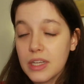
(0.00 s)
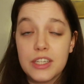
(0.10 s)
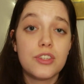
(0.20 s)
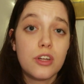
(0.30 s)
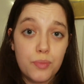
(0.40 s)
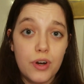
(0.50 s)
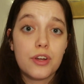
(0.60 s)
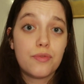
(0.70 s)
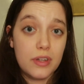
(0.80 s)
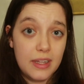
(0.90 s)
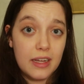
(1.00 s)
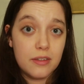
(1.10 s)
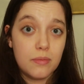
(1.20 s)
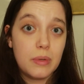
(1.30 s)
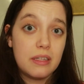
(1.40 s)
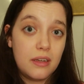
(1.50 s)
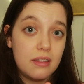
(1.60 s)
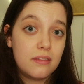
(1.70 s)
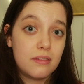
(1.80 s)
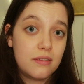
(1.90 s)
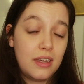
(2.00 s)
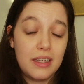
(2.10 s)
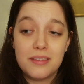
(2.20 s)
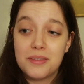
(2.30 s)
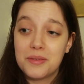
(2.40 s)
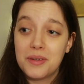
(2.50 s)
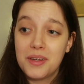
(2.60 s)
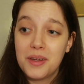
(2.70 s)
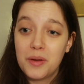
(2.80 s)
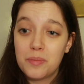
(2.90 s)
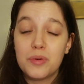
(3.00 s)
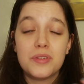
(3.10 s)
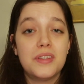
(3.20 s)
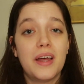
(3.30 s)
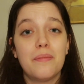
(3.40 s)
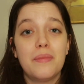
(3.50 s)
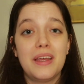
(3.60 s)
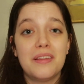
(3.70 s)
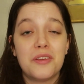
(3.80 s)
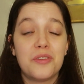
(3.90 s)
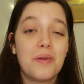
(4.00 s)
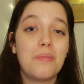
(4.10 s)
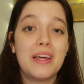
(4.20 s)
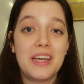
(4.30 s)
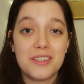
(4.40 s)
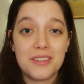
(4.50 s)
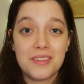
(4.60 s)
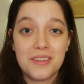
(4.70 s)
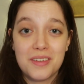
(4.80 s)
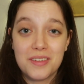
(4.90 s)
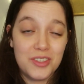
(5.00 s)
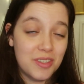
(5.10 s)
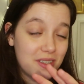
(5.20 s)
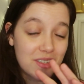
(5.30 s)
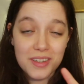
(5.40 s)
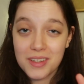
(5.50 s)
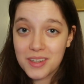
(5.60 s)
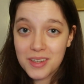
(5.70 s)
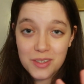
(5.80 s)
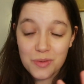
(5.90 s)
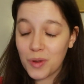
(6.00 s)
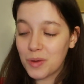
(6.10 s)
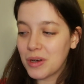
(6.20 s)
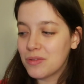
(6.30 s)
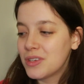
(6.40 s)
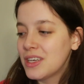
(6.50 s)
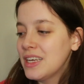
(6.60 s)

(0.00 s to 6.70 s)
It's not product for that, but it puts them into their place, just a small amount,